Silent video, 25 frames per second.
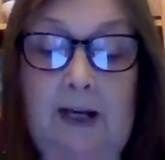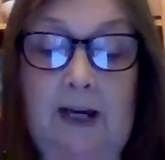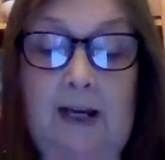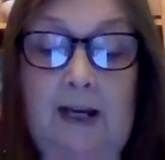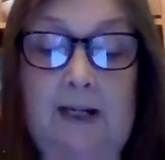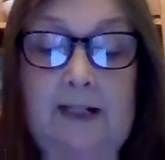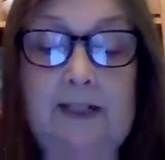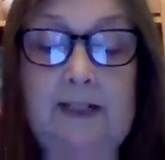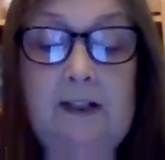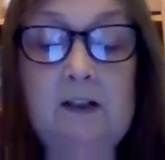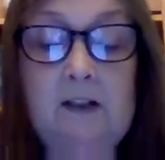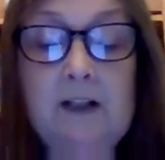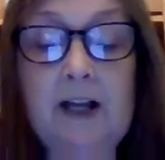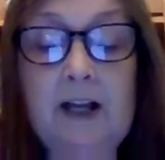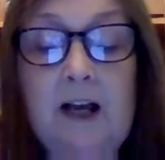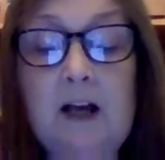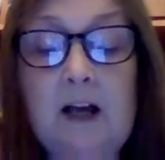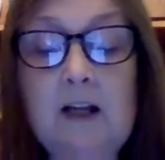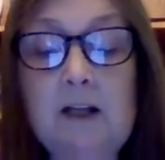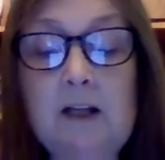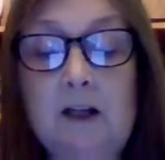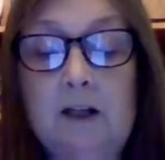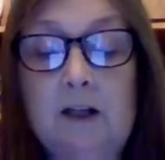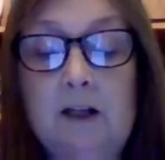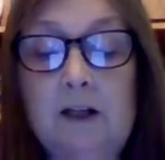A little
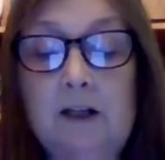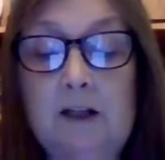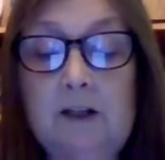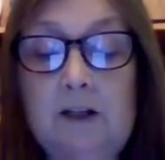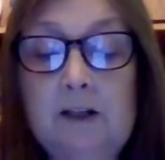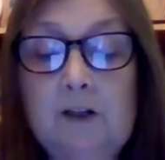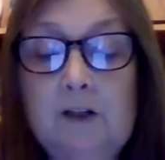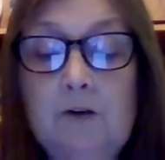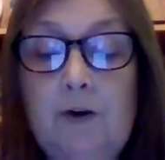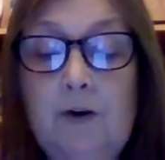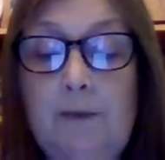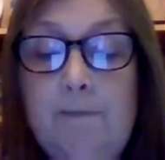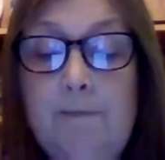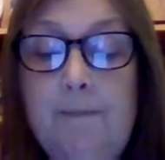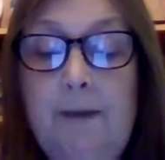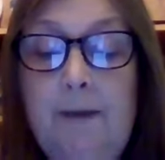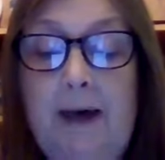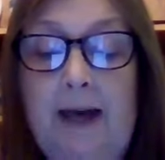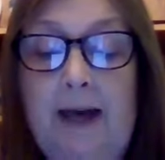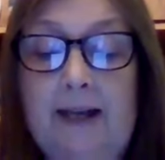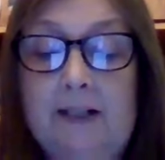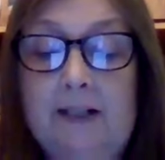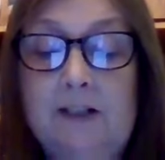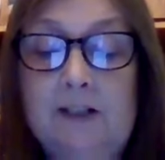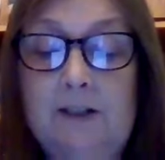colour crept
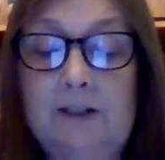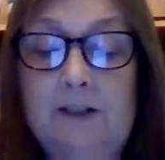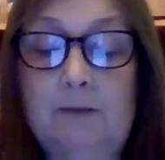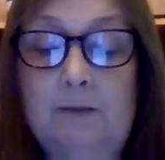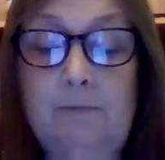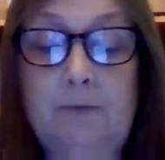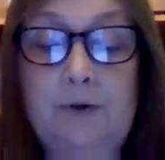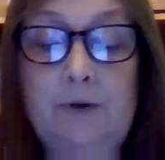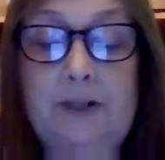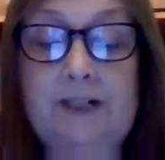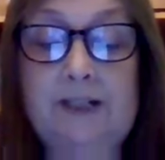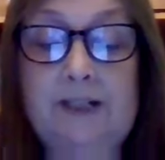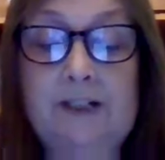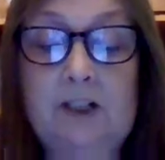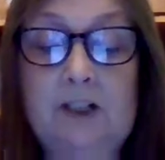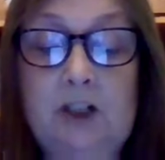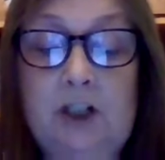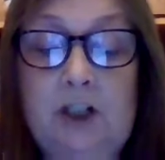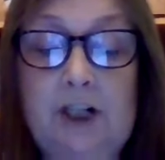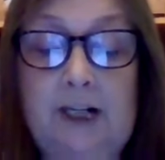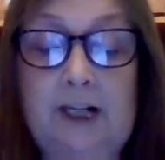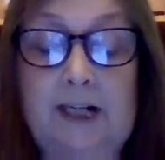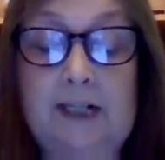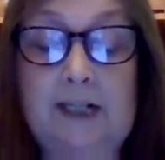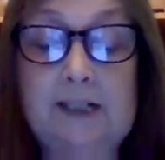back to the priest's
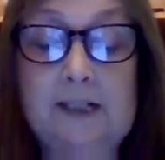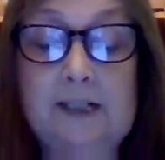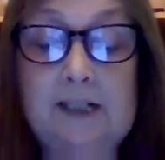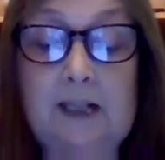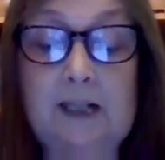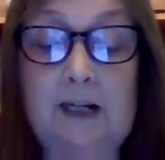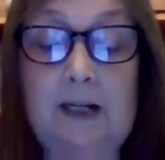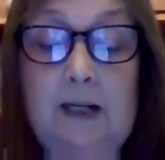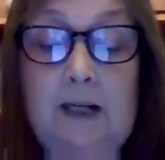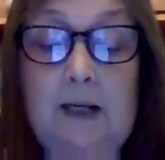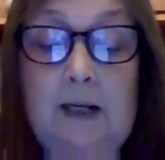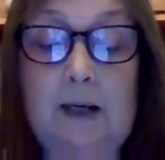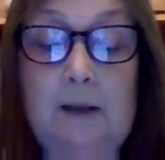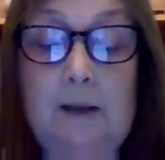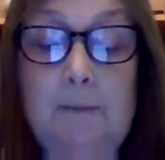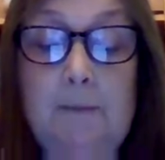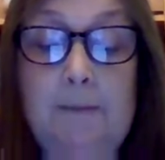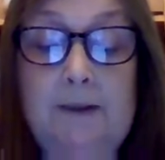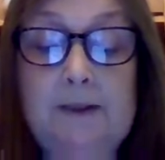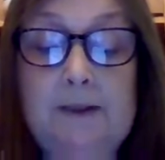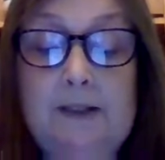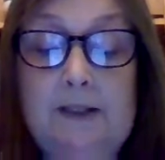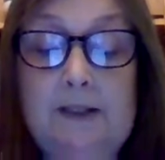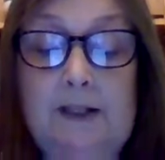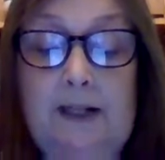cheeks,
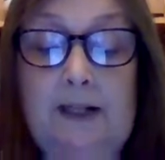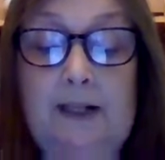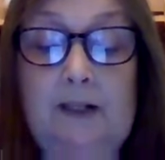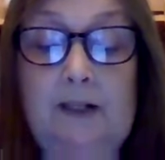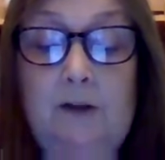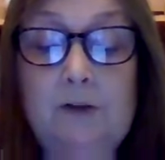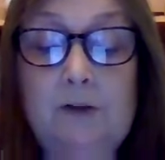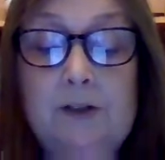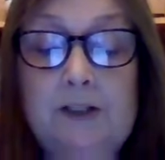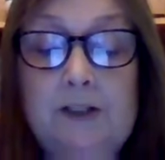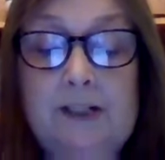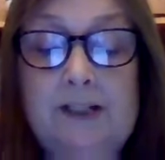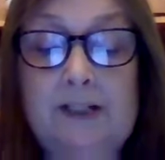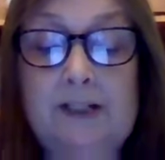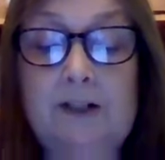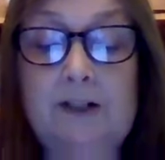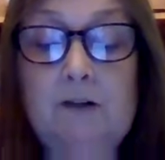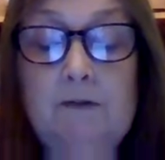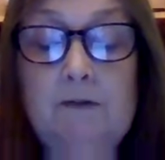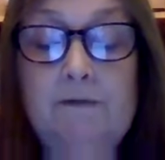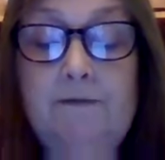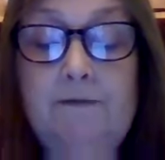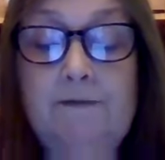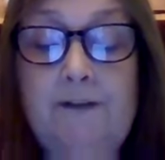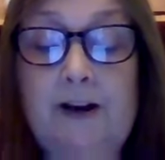but he looked
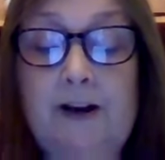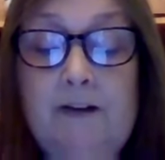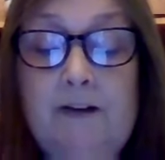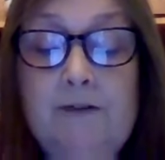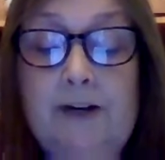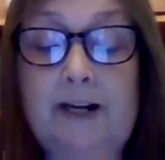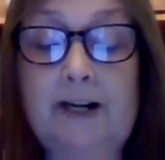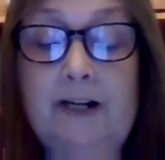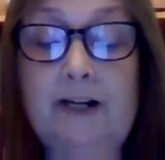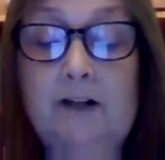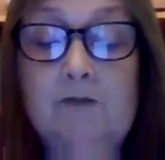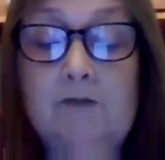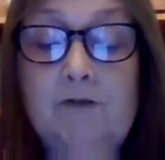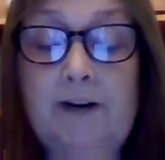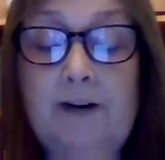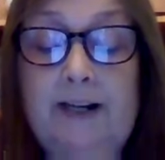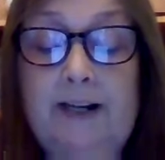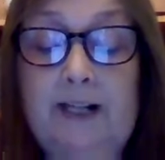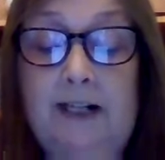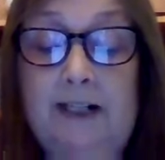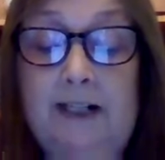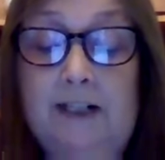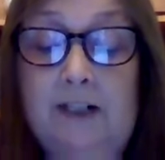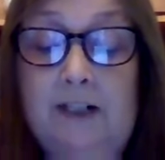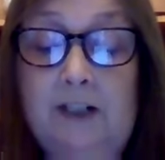still very
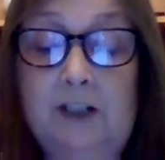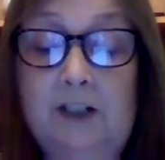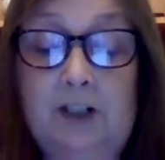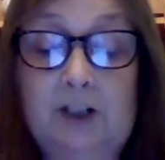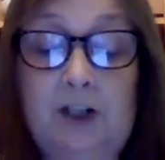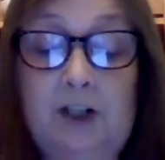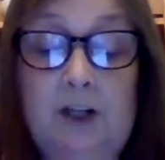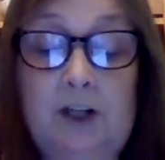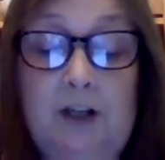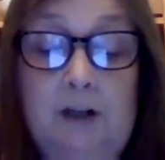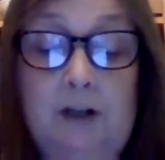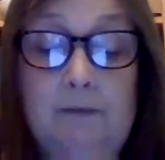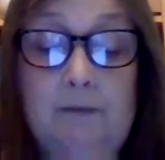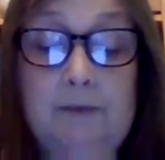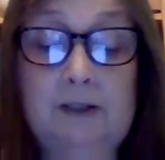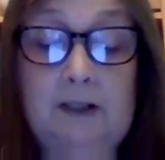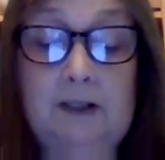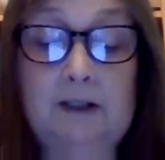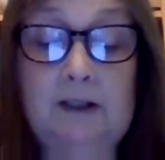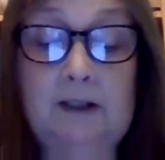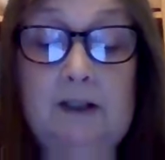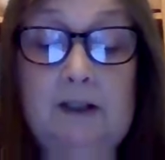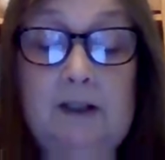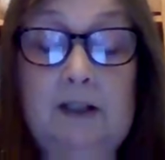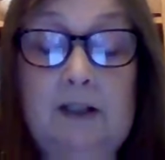greatly disturbed.
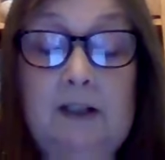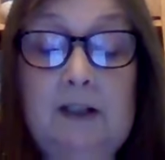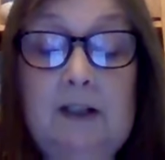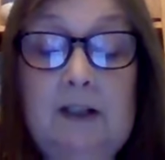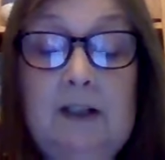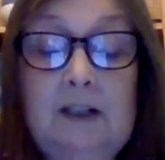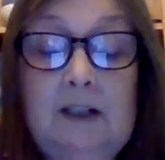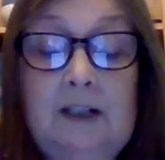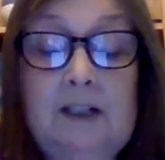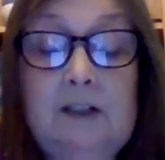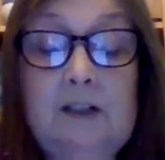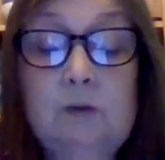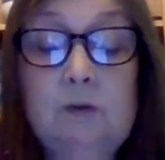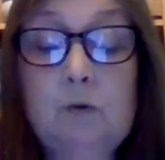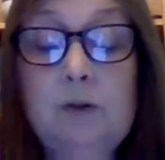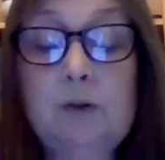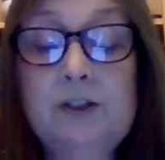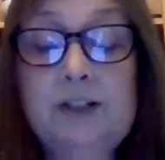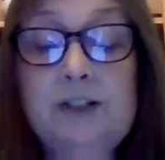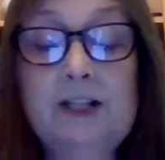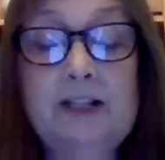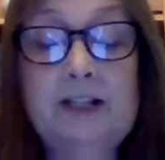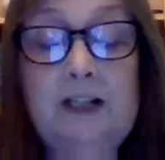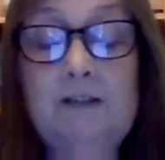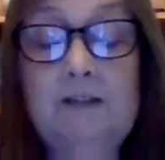It
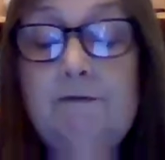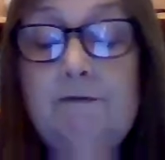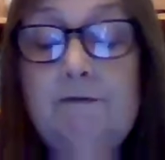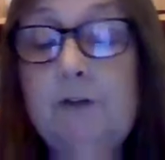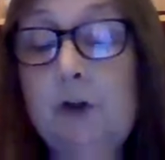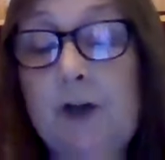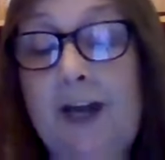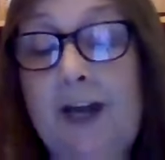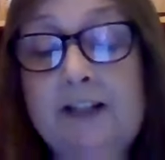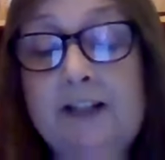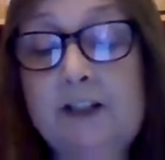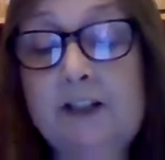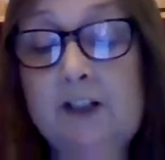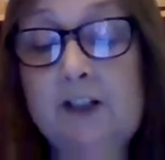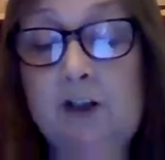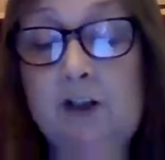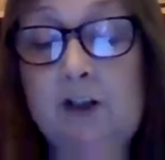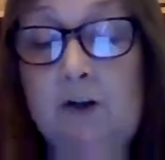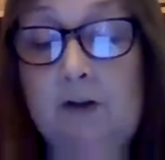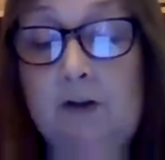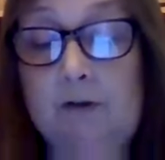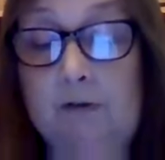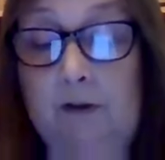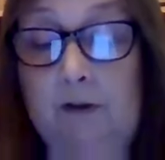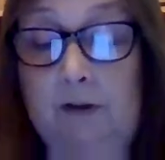was an
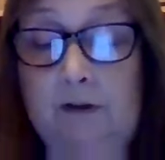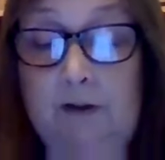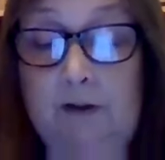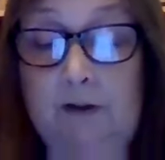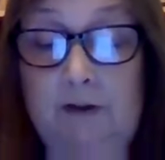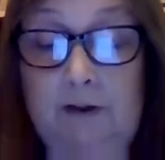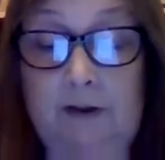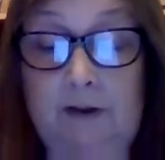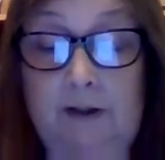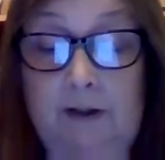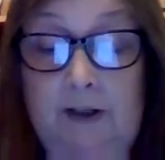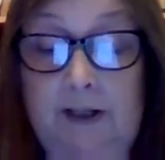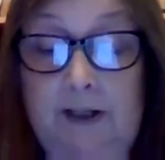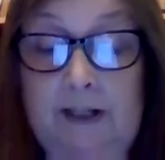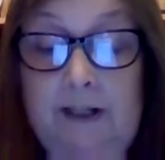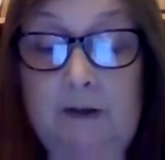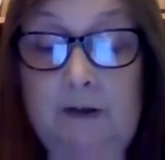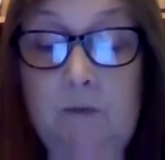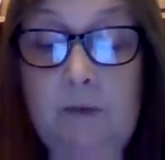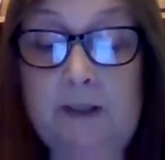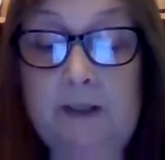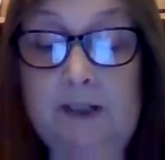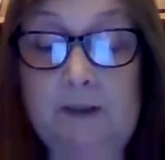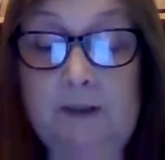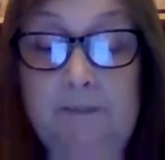invocation, he
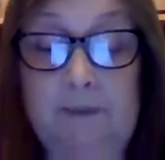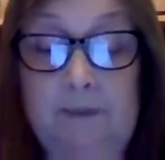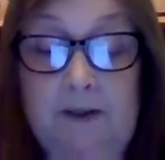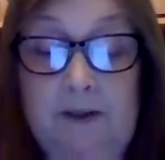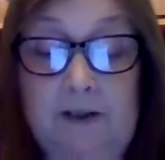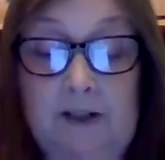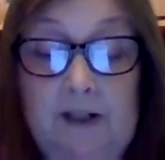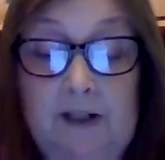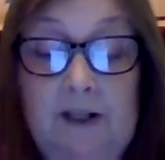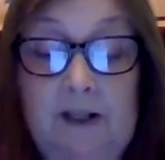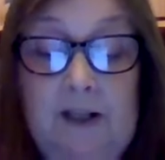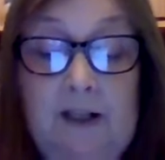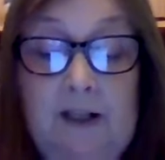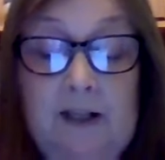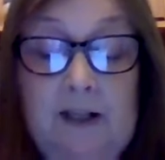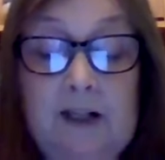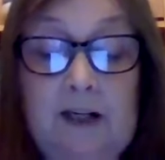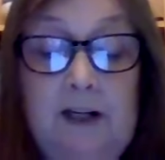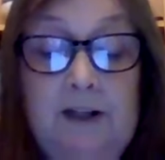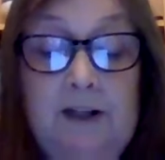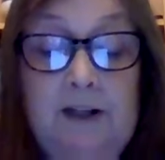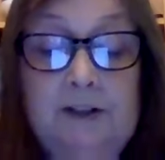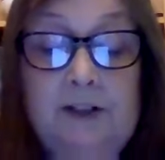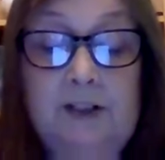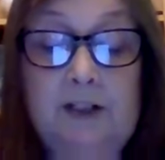whispered,
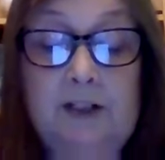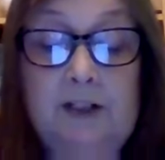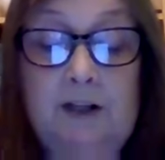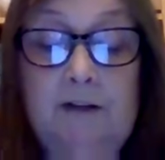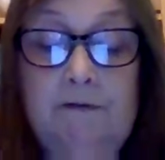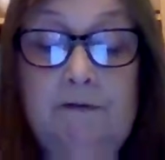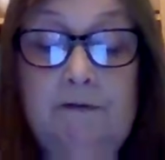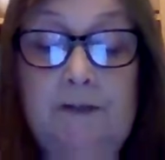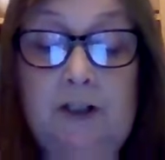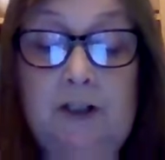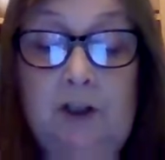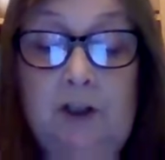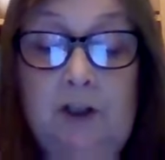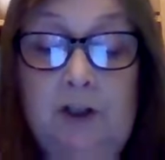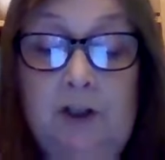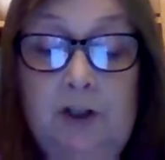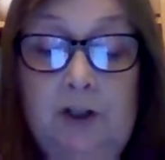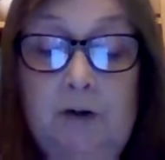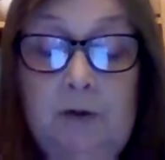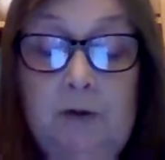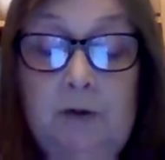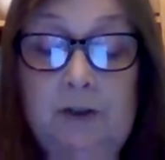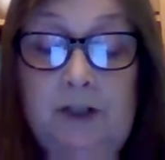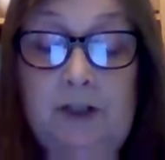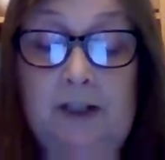glancing over his
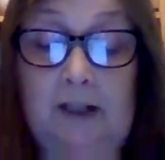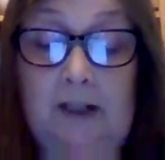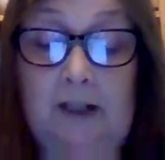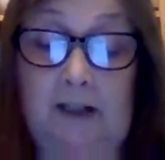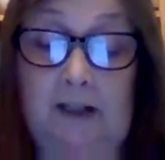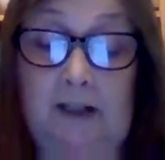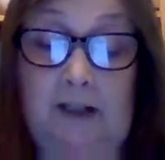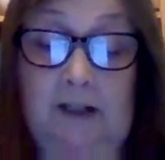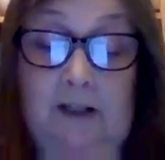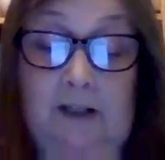shoulder.